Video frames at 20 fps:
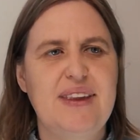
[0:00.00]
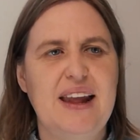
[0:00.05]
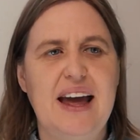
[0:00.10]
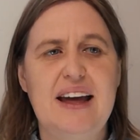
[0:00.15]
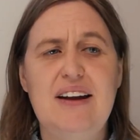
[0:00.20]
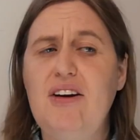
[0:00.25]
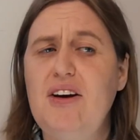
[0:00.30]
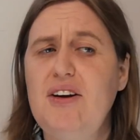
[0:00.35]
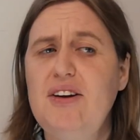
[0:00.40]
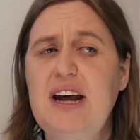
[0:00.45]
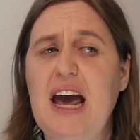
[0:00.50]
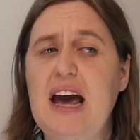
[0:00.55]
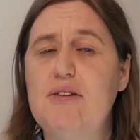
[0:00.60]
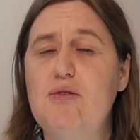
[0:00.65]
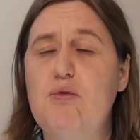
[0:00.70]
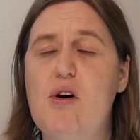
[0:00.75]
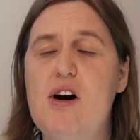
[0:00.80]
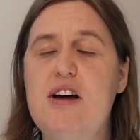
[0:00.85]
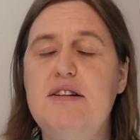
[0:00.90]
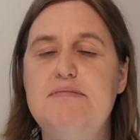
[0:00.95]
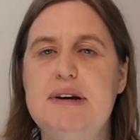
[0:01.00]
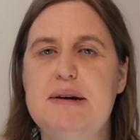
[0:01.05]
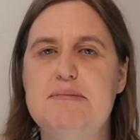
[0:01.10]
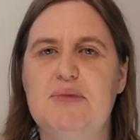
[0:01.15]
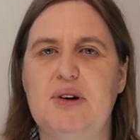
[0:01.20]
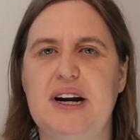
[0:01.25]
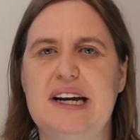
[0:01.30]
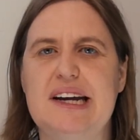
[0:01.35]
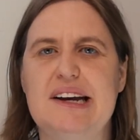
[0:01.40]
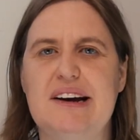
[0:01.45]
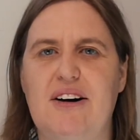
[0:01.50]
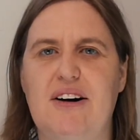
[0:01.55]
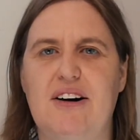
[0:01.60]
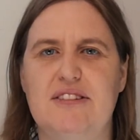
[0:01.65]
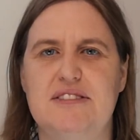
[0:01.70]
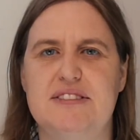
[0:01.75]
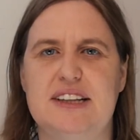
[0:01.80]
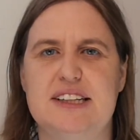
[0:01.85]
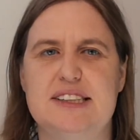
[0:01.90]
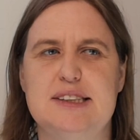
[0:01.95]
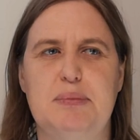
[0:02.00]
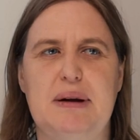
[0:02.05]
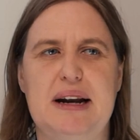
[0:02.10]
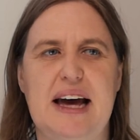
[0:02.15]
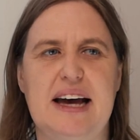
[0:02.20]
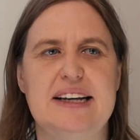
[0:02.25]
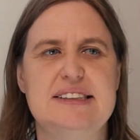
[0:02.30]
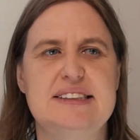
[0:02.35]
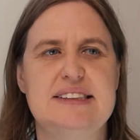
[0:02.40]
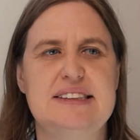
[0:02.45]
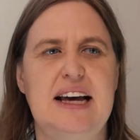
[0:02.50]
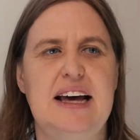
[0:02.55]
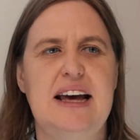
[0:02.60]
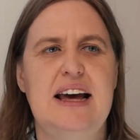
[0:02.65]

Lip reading: And I only have one memory of this place.